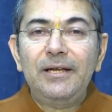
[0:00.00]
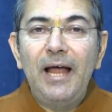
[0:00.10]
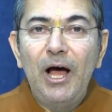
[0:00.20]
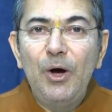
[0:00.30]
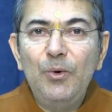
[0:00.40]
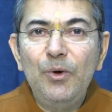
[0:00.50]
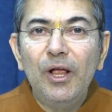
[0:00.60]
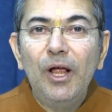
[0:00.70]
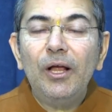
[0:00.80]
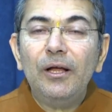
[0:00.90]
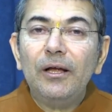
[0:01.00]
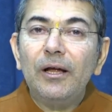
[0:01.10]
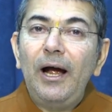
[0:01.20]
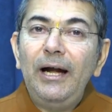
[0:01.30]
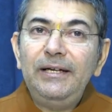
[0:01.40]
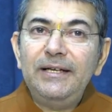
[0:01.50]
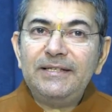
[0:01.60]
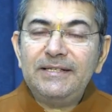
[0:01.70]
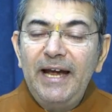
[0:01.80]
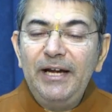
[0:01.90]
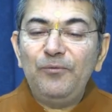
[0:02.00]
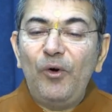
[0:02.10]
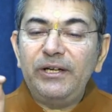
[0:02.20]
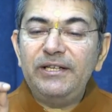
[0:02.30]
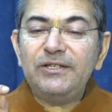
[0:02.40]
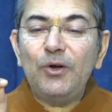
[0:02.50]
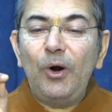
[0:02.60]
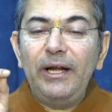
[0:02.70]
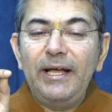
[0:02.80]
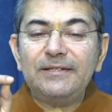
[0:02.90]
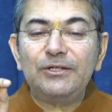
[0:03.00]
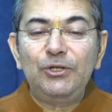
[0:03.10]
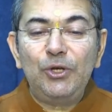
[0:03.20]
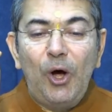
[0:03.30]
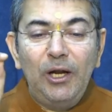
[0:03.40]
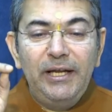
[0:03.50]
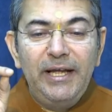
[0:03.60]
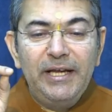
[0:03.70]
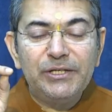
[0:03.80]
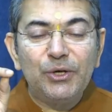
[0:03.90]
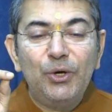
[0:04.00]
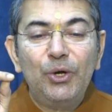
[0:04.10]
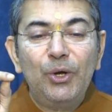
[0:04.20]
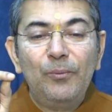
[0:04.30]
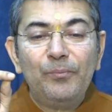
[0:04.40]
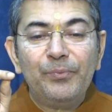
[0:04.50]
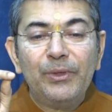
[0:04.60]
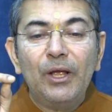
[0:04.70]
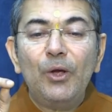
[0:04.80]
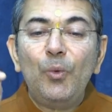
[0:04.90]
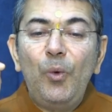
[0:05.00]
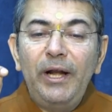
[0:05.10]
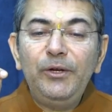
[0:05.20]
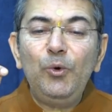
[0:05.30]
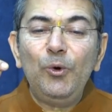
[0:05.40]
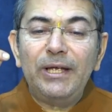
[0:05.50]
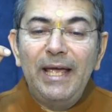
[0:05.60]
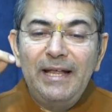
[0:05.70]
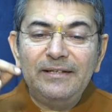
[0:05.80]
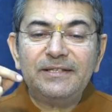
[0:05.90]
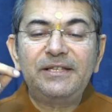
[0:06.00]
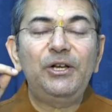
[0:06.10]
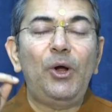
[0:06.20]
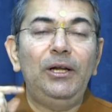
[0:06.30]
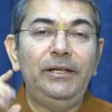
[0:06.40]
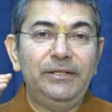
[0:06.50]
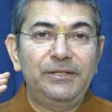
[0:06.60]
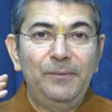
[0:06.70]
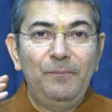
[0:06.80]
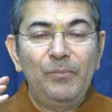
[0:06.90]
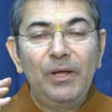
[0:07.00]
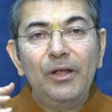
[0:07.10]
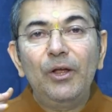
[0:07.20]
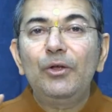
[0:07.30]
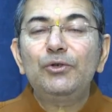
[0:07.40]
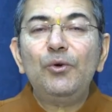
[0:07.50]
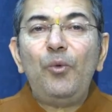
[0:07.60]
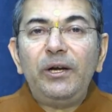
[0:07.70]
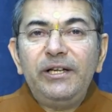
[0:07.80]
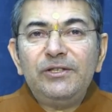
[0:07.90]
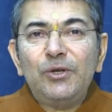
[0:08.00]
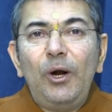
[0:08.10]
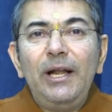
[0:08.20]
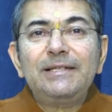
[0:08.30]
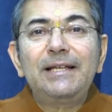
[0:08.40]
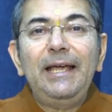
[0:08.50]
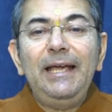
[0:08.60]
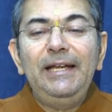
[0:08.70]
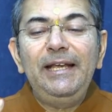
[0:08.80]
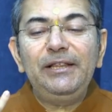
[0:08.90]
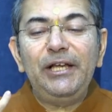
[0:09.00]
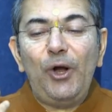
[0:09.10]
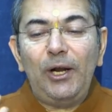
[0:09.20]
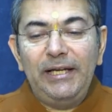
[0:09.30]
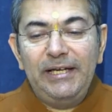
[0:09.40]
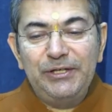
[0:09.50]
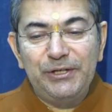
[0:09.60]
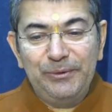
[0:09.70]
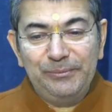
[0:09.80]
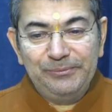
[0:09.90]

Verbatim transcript: Now understand what is called as knowledge, one who gains the knowledge. So, what is called as gaining the knowledge?